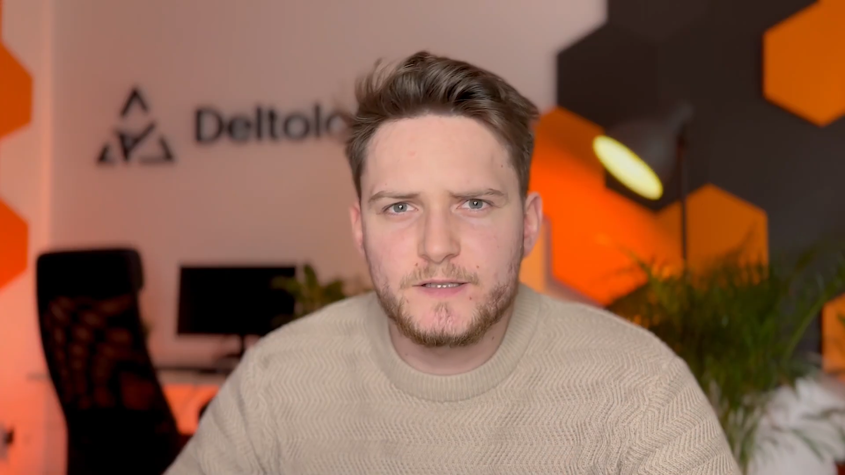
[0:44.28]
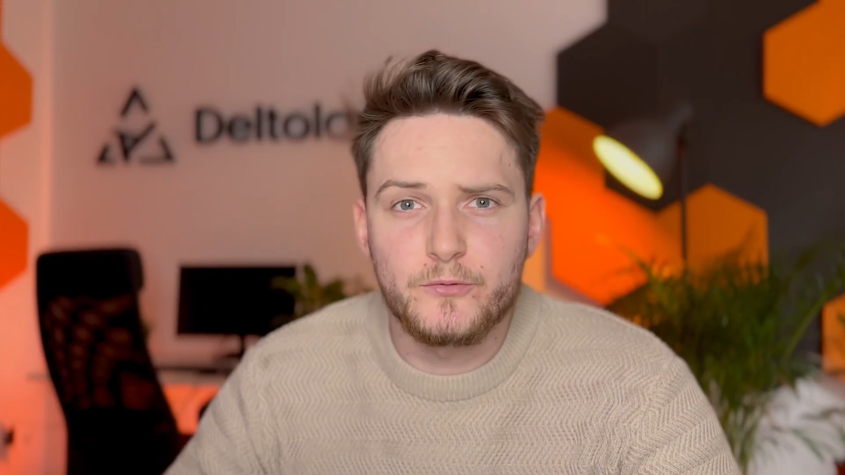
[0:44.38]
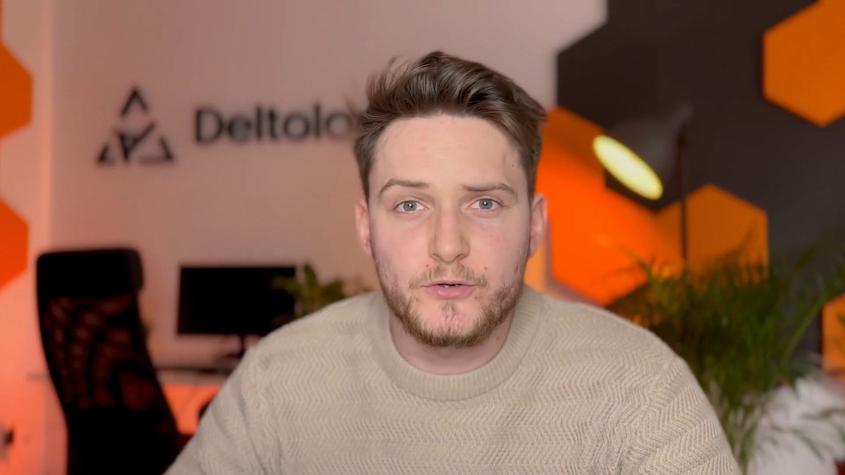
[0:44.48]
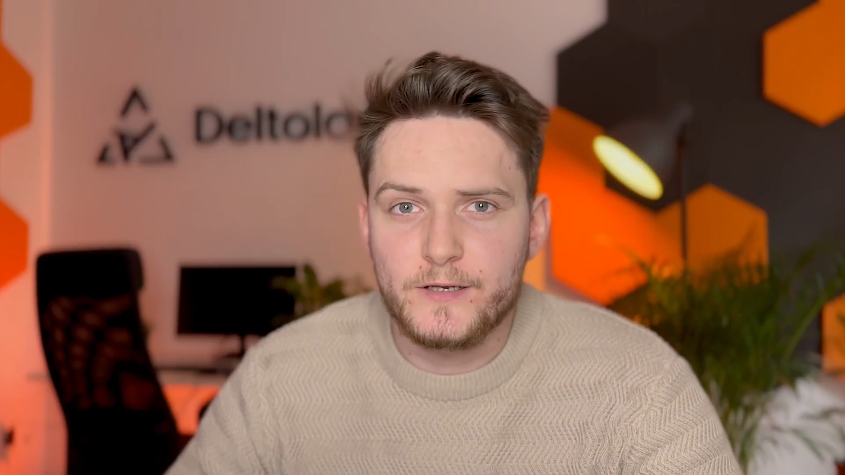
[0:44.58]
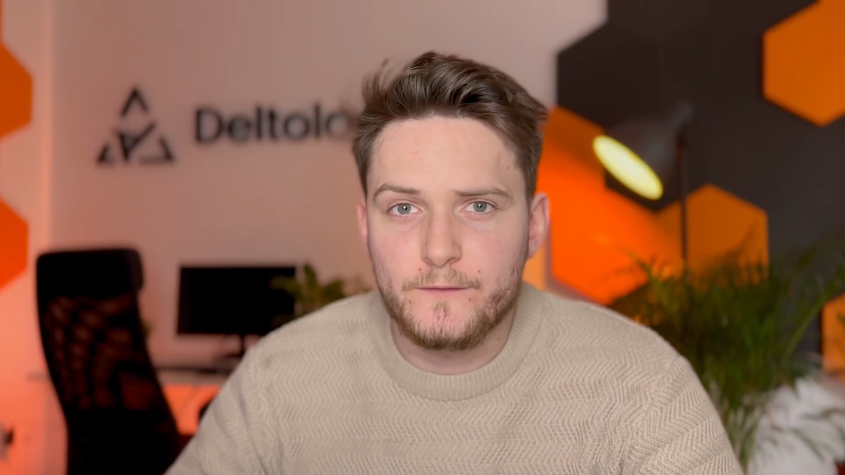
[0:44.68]

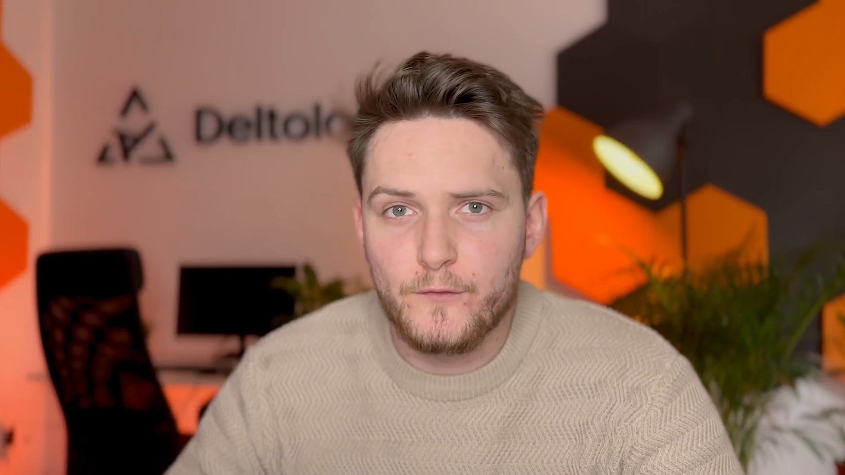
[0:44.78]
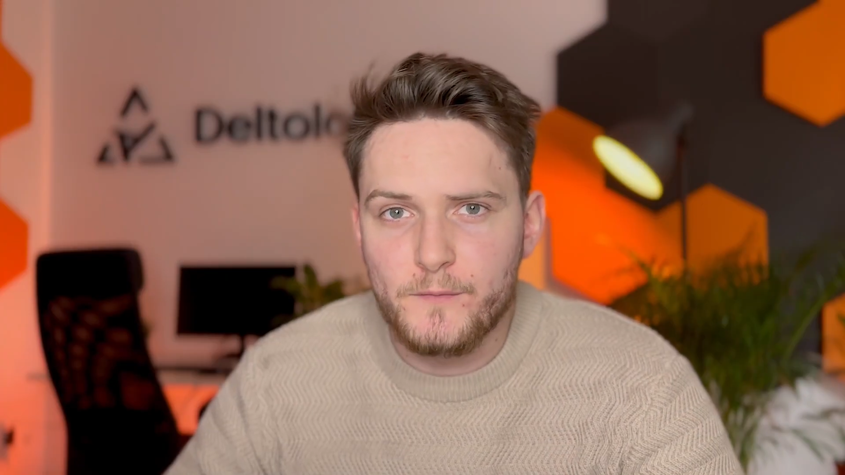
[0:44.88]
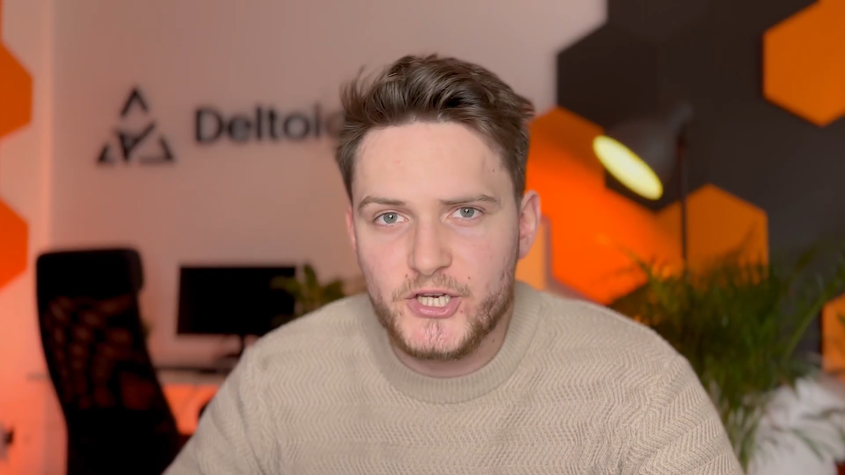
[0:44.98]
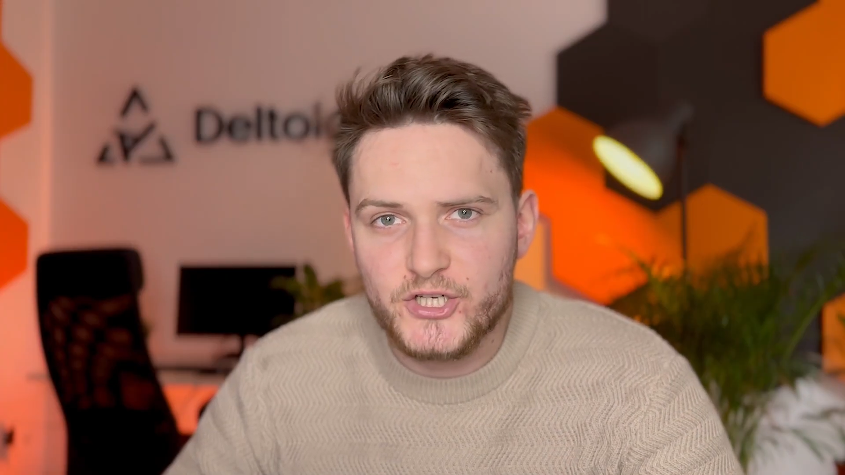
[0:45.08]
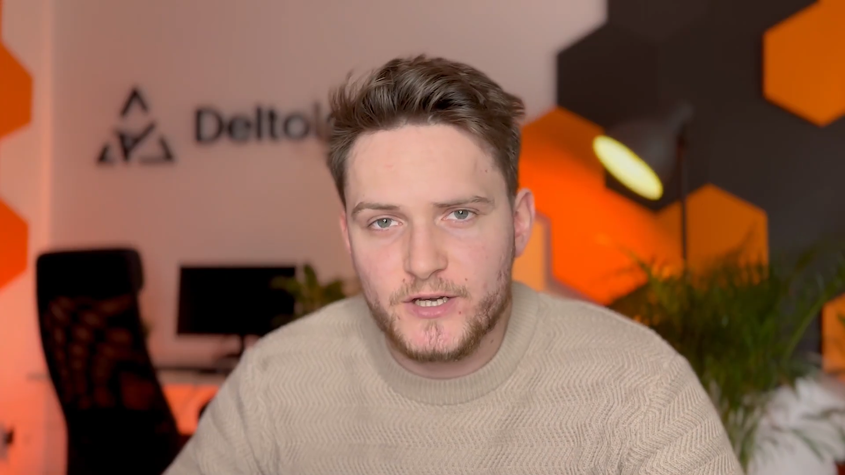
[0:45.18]
important
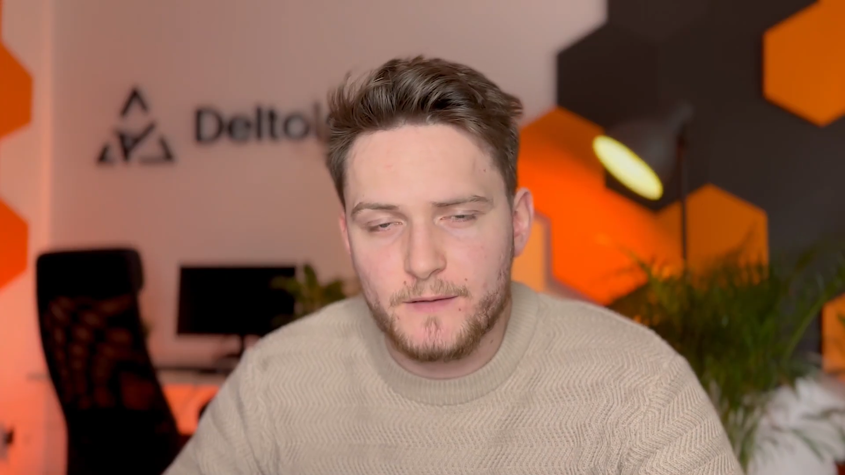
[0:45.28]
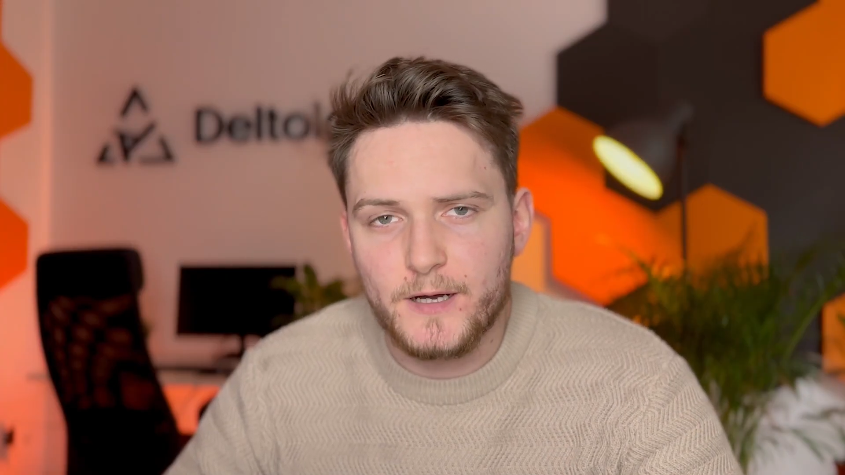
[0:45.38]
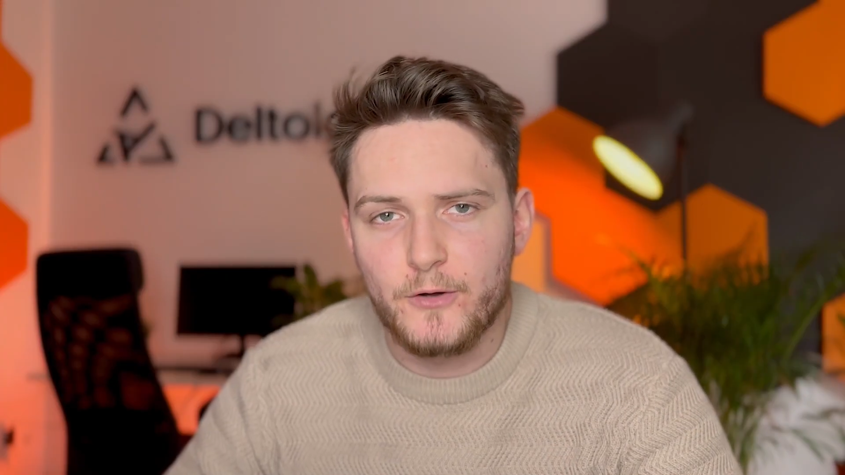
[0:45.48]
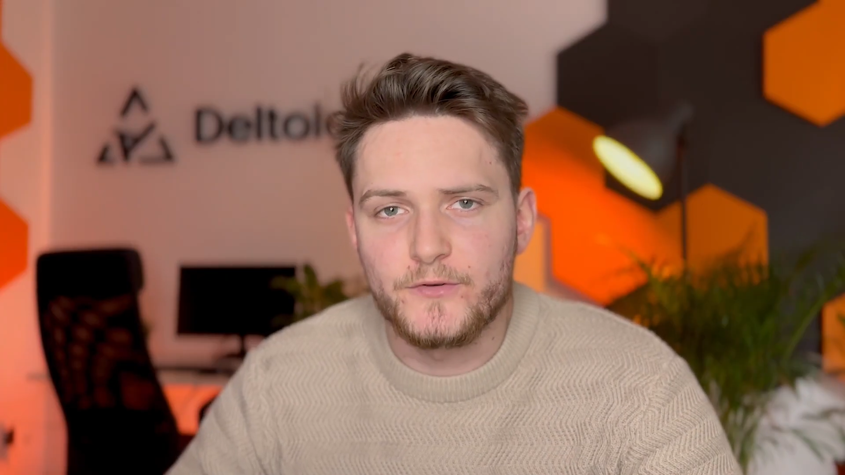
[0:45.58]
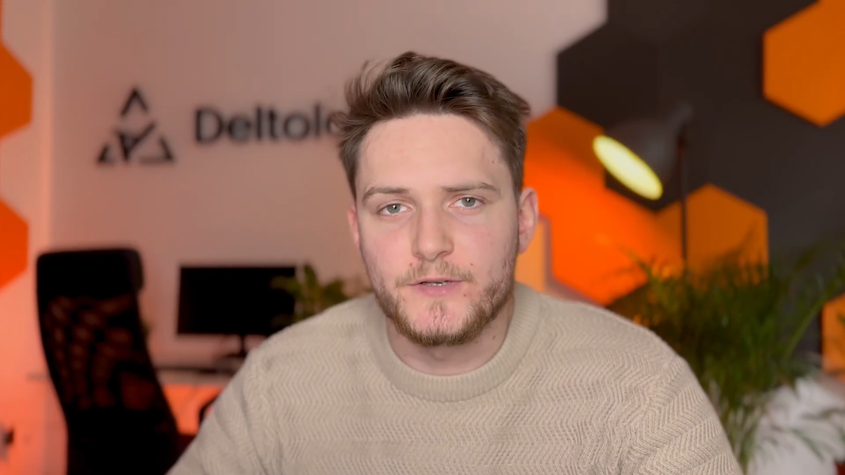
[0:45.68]
information about